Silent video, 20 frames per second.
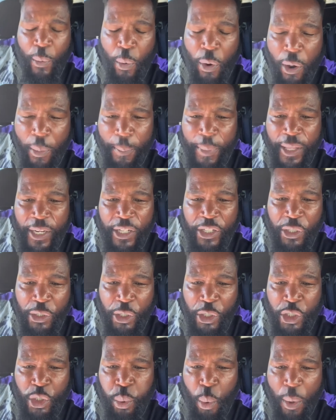They want me
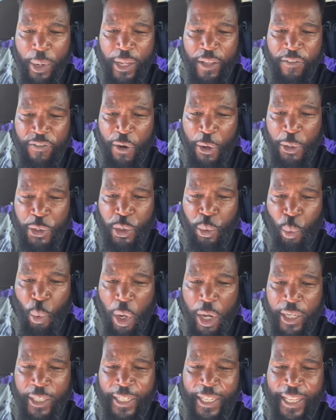to do the 20
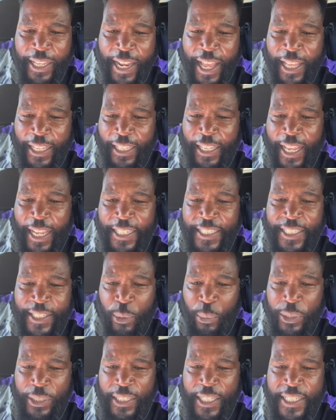verse 1 in
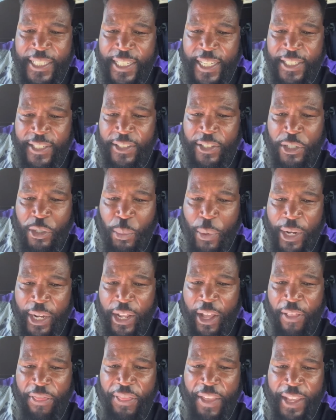Atlanta with the sisters.
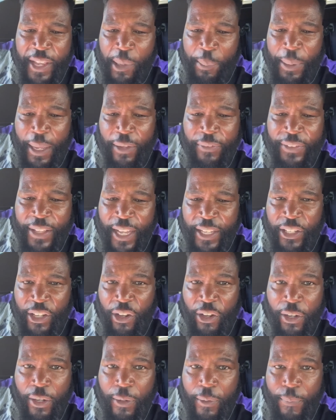What do y'all think about
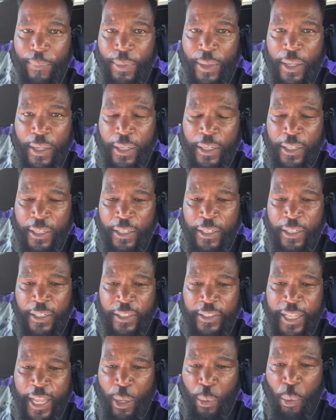that, y'all?
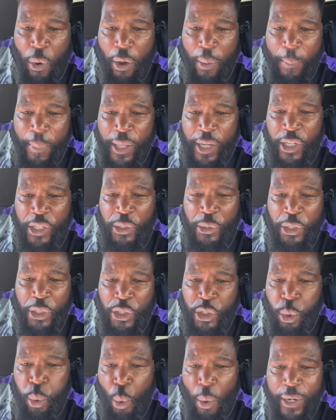They want me to
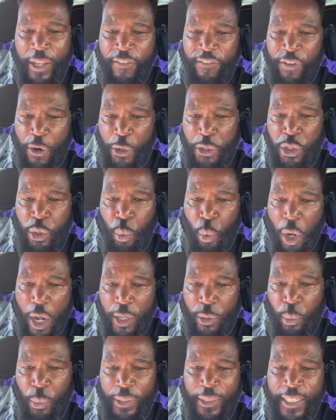do the 20 verse
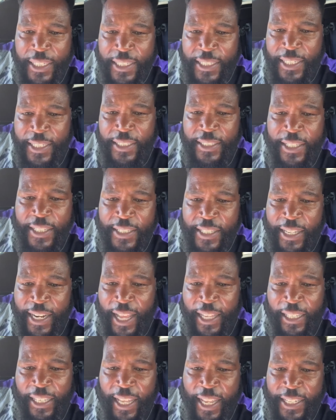1 with the
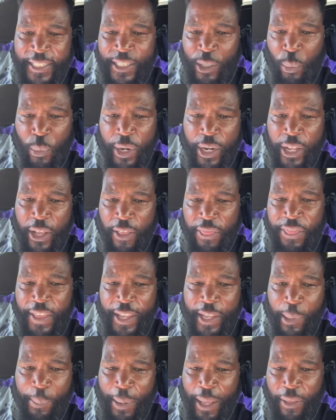sisters in Atlanta. What do
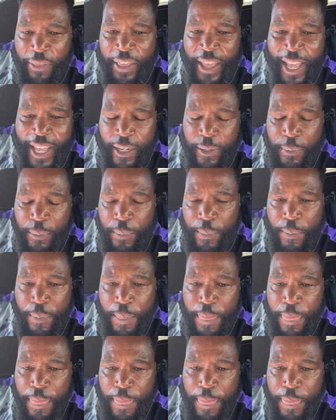y'all think about that?